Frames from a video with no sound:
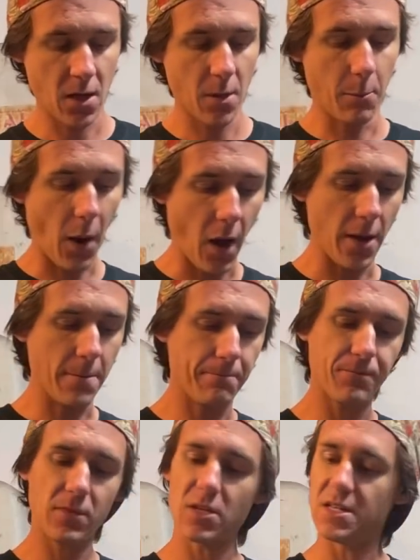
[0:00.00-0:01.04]

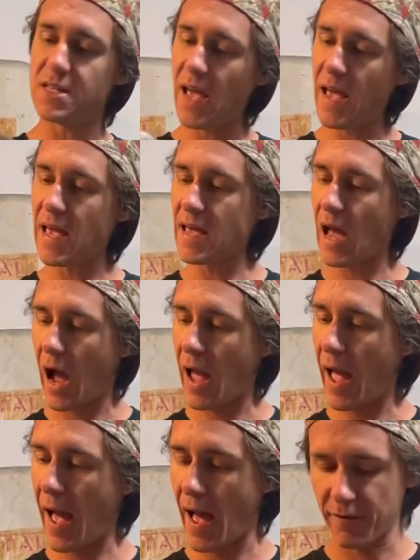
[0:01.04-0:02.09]
But today I
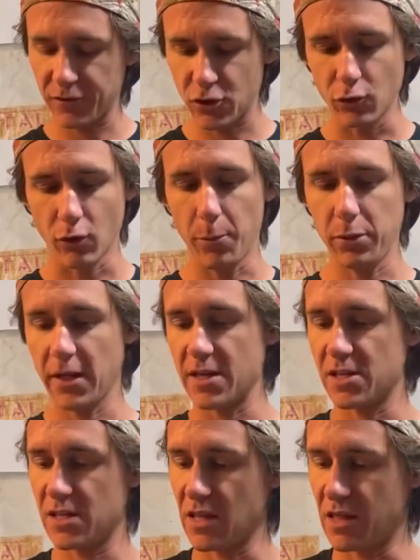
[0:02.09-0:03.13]
have to
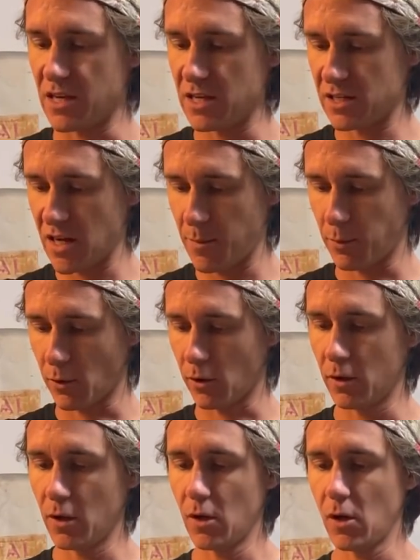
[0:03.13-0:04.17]
replace this
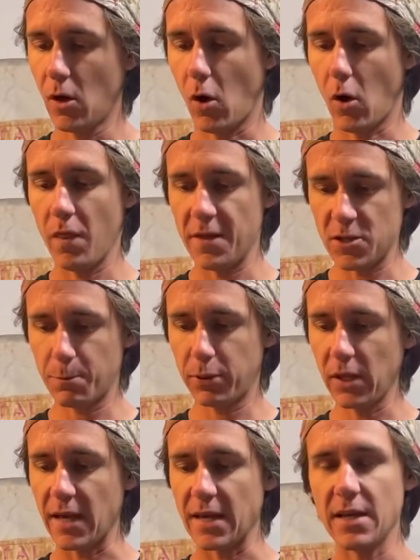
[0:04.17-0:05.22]
nipple on this
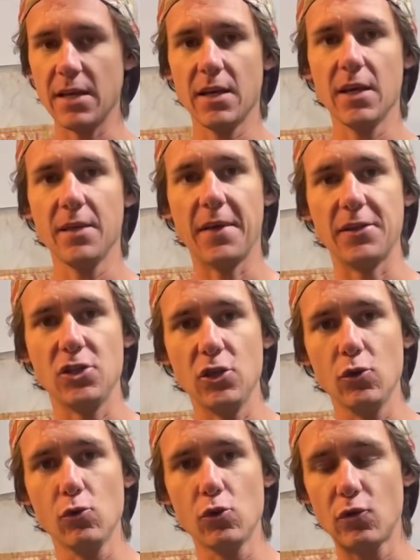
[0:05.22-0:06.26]
plate that's
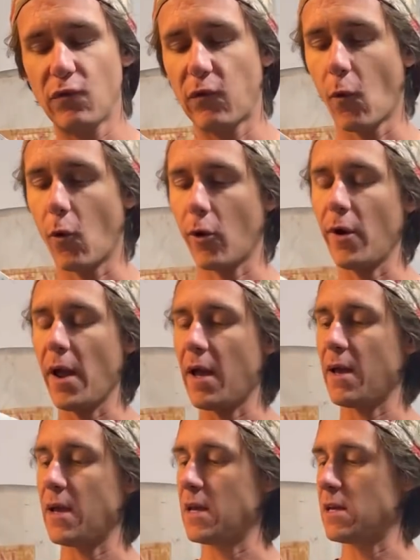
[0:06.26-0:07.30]
used for
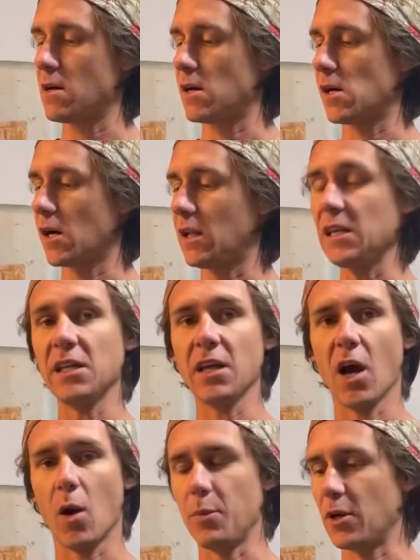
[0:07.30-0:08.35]
a cleaning
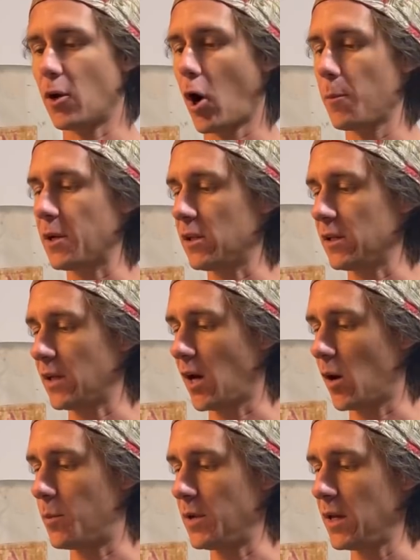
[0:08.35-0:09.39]
company, a carpet cleaning
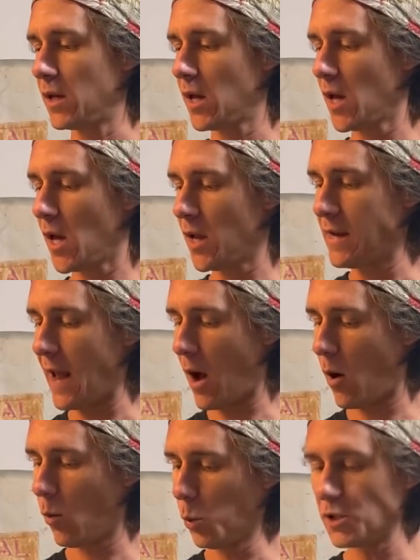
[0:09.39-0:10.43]
company.
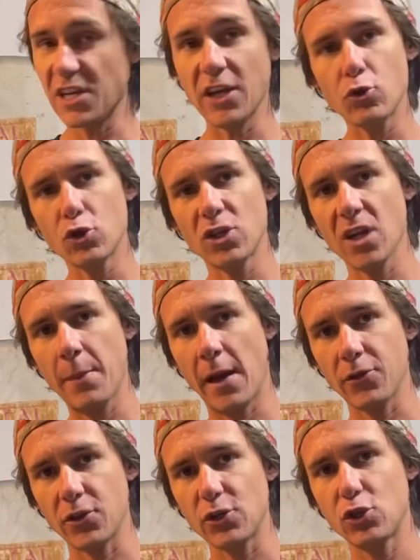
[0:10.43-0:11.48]
Now, what's interesting
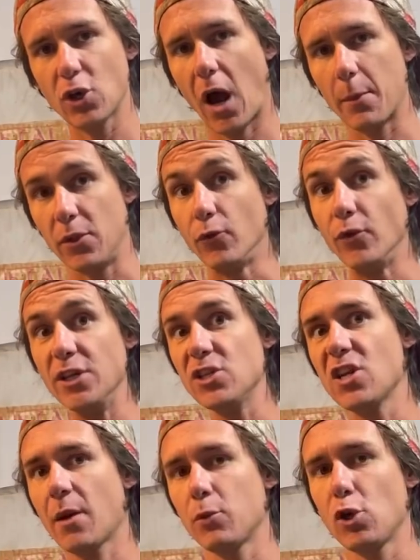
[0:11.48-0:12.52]
about this job, and the
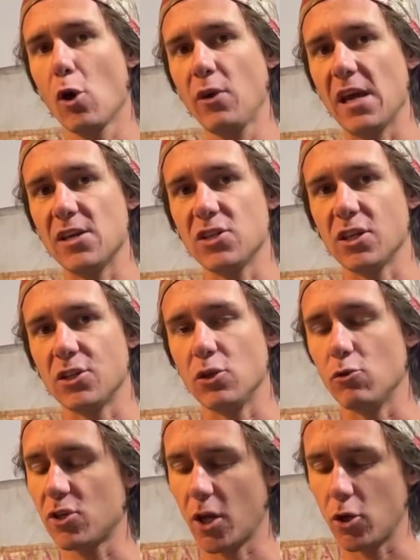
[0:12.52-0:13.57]
reason I'm showcasing it to you,
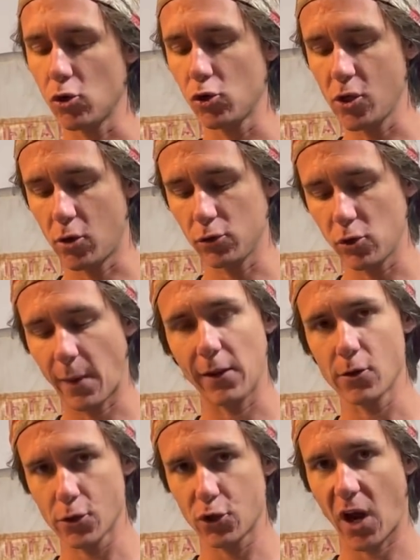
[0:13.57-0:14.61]
because I usually don't do my
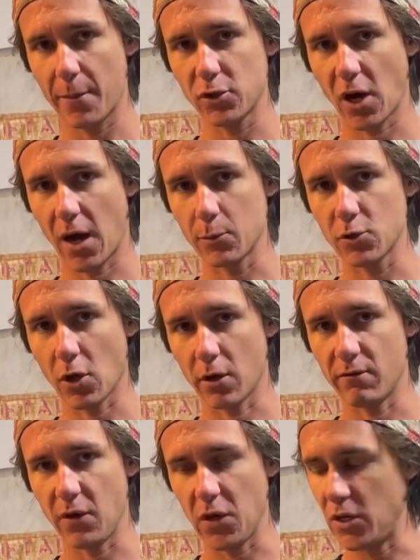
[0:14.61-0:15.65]
little shop jobs
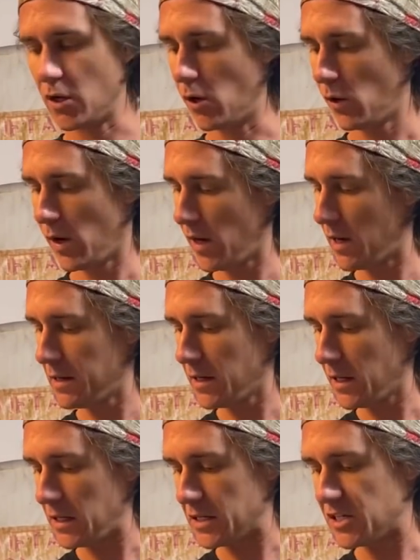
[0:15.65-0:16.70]
on video,
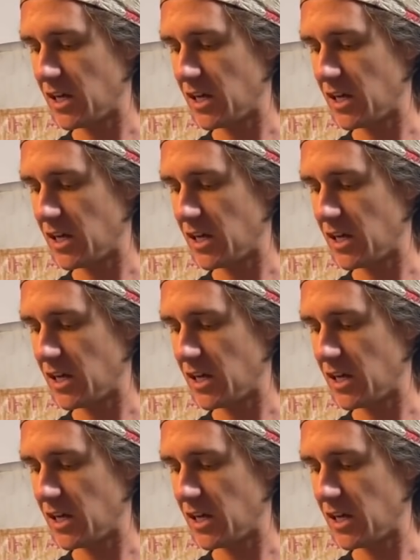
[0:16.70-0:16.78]
is the